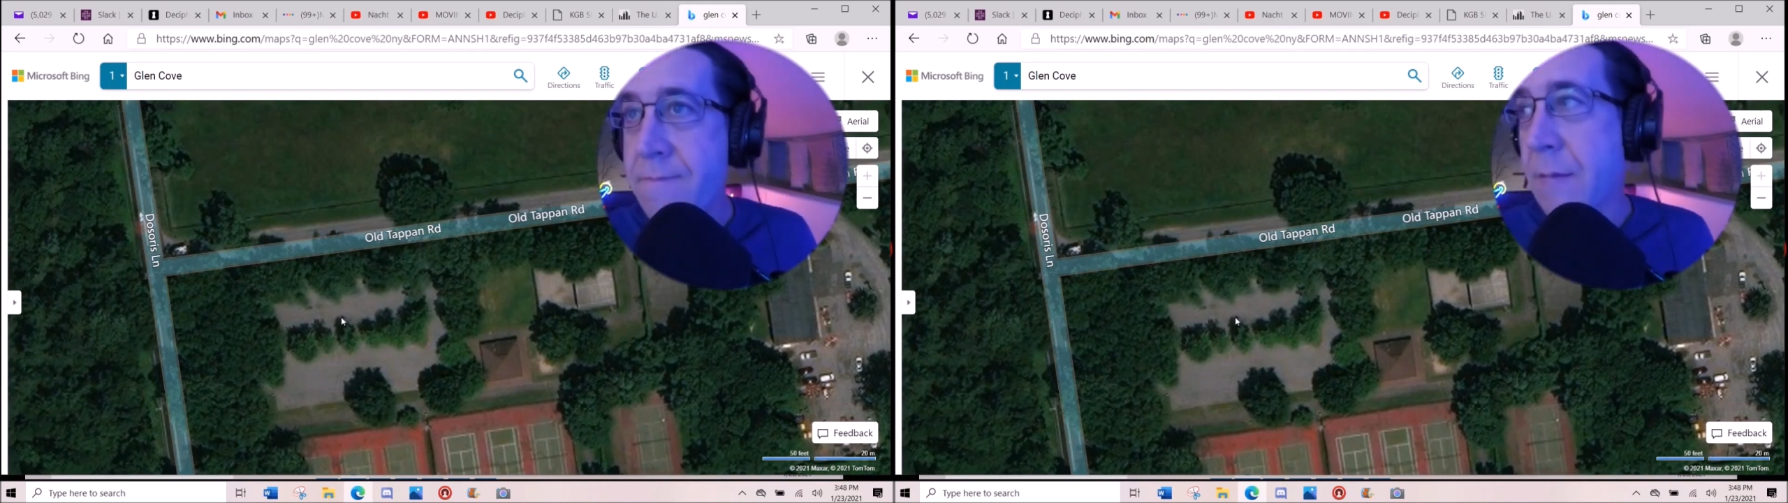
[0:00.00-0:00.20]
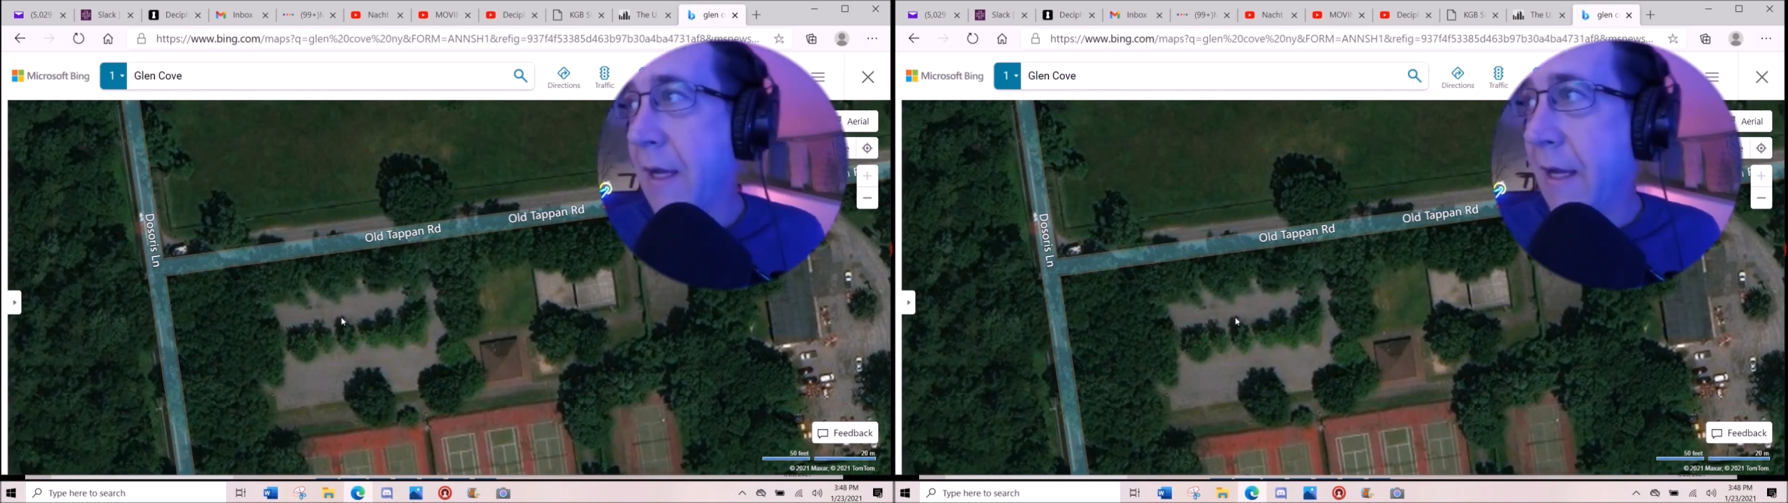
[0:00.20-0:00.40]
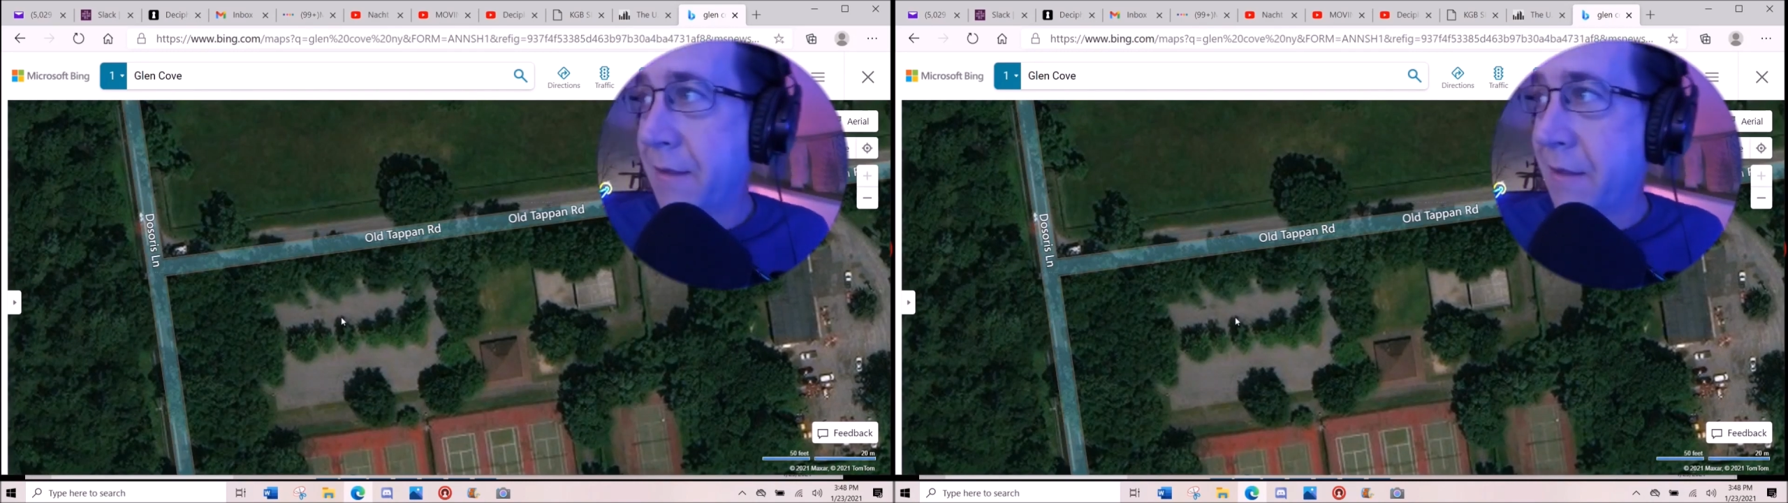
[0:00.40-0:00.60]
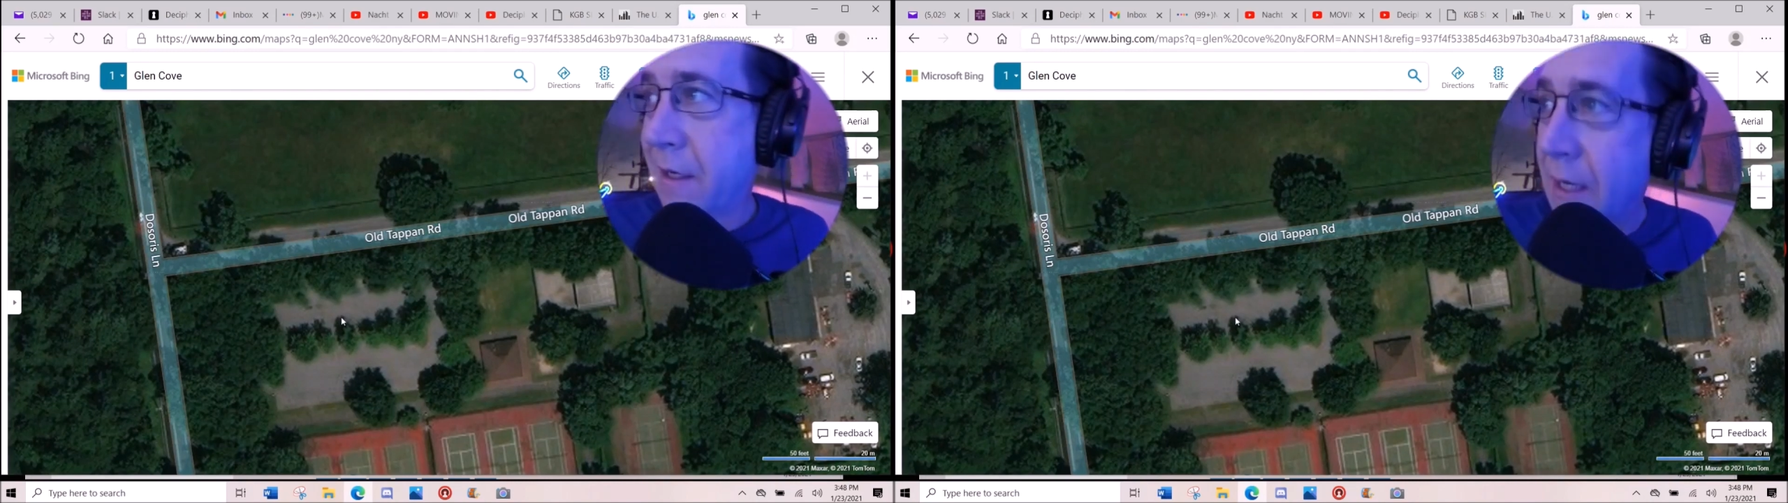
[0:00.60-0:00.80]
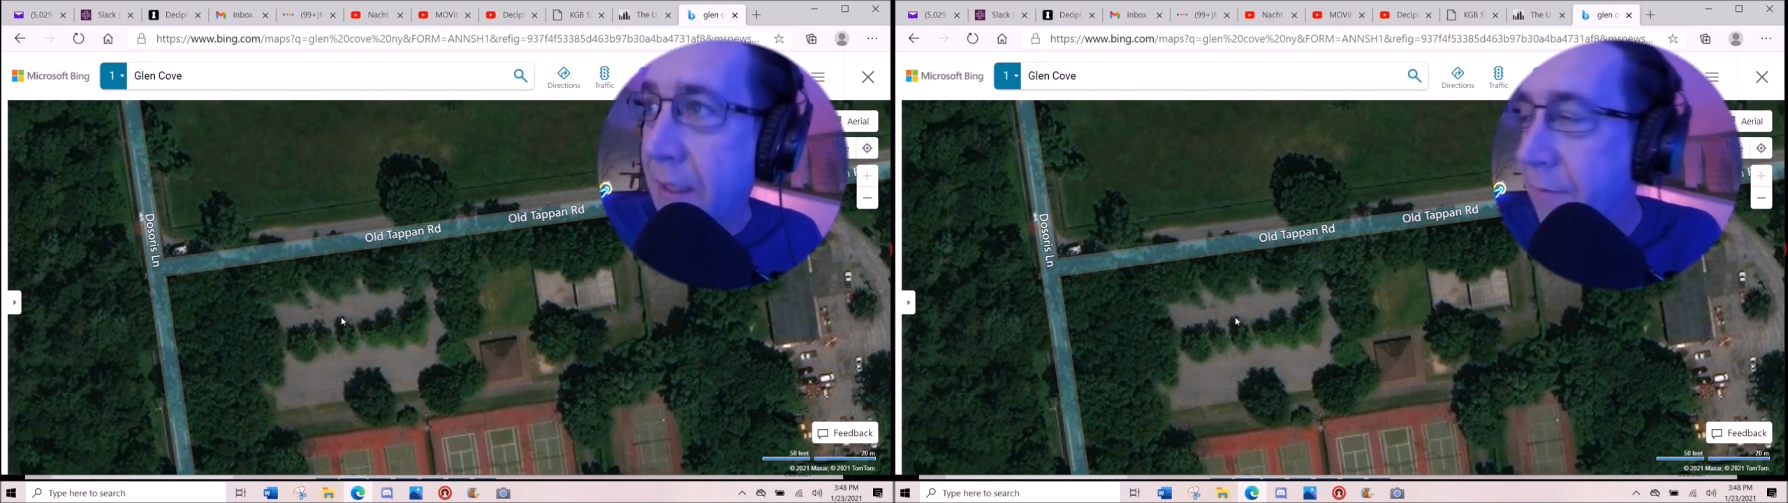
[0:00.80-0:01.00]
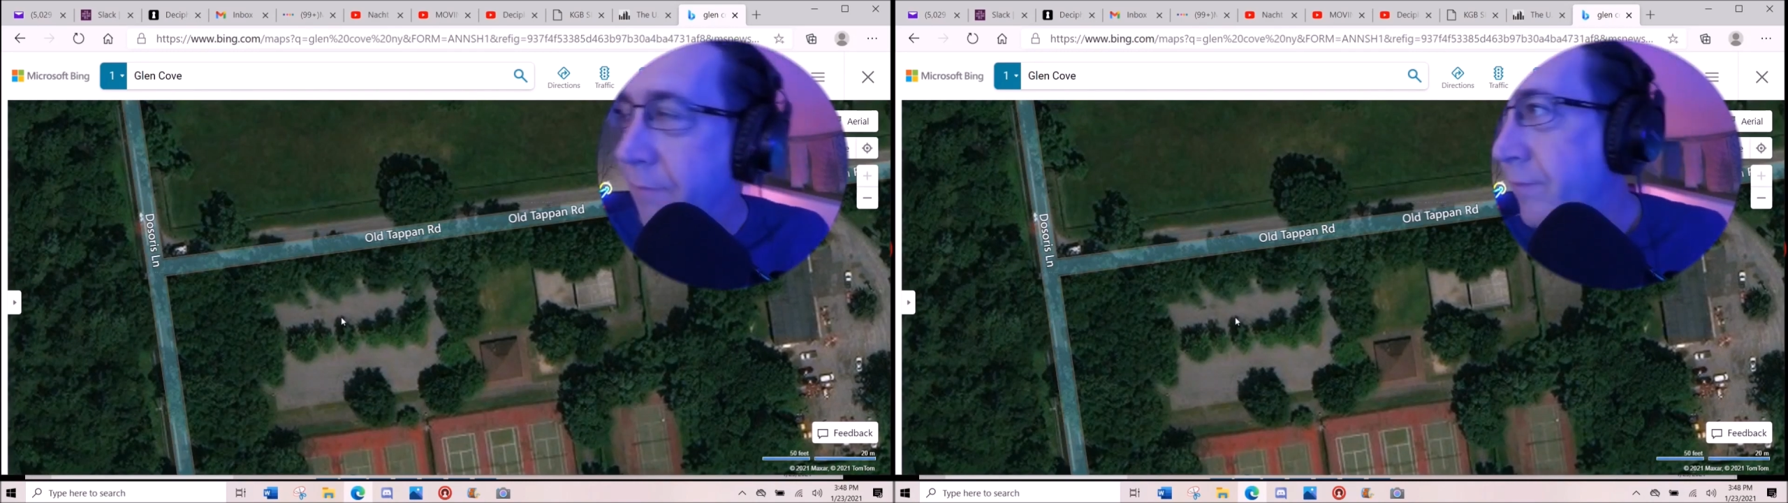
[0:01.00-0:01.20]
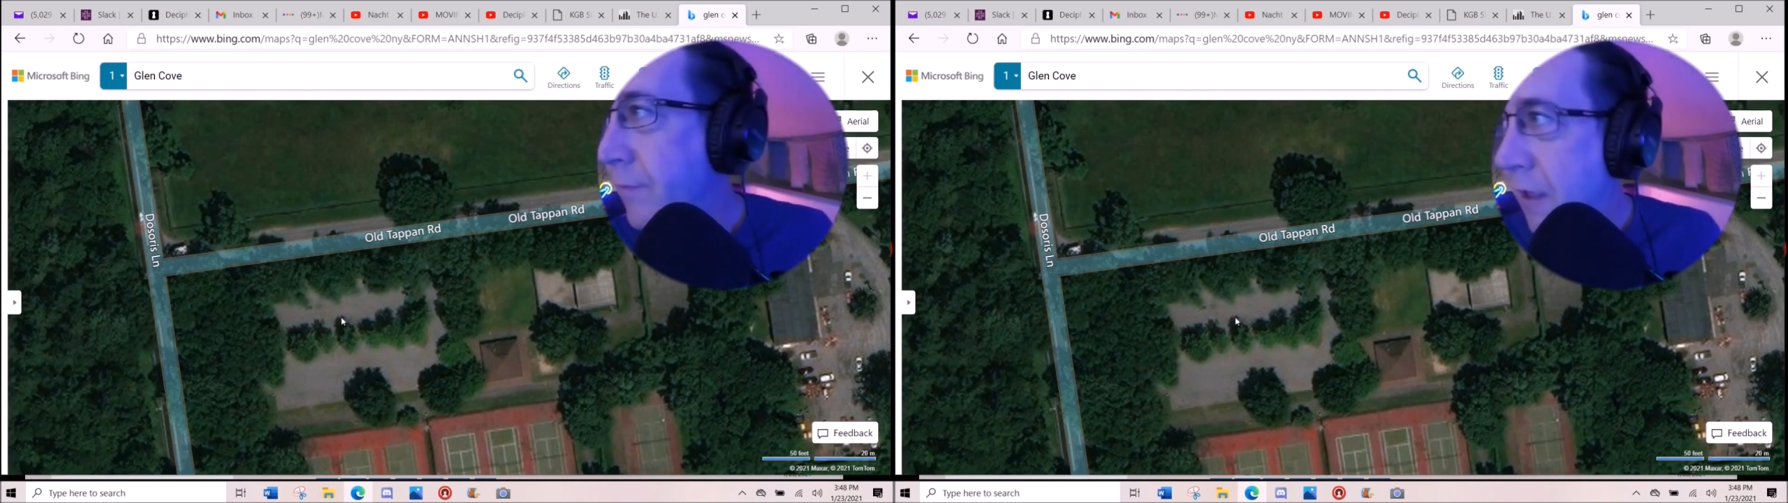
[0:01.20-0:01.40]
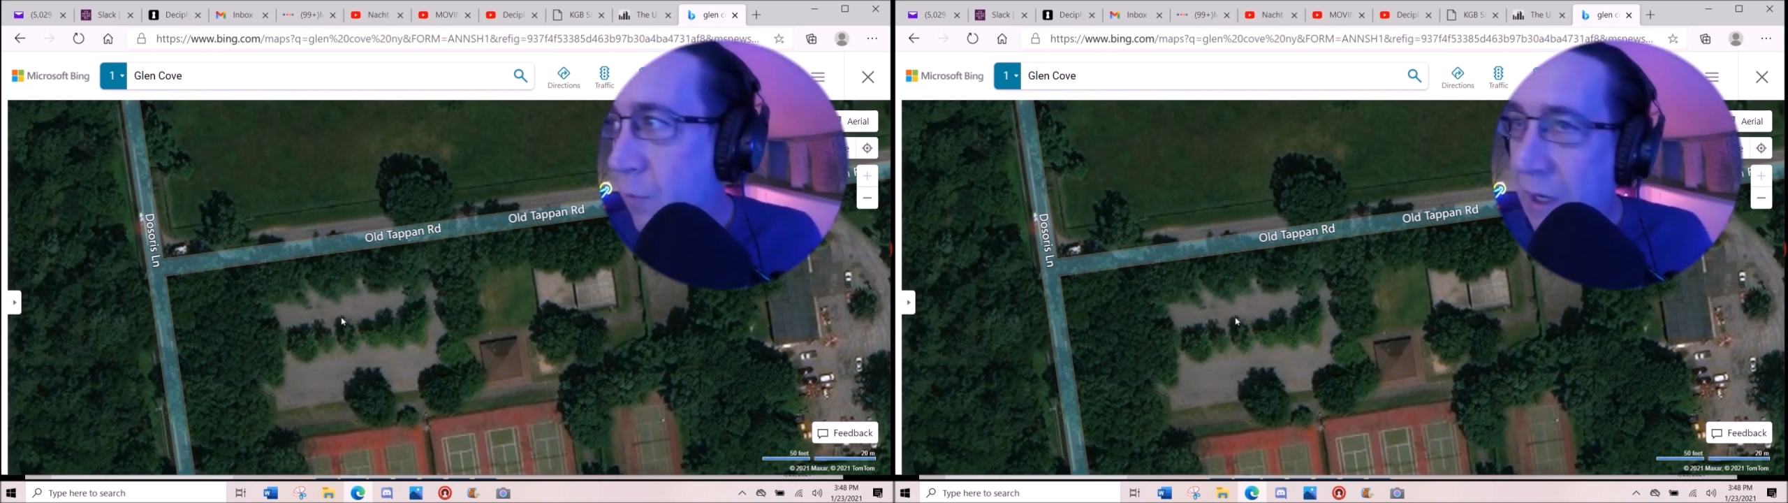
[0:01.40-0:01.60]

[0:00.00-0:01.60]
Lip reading: as directed and wait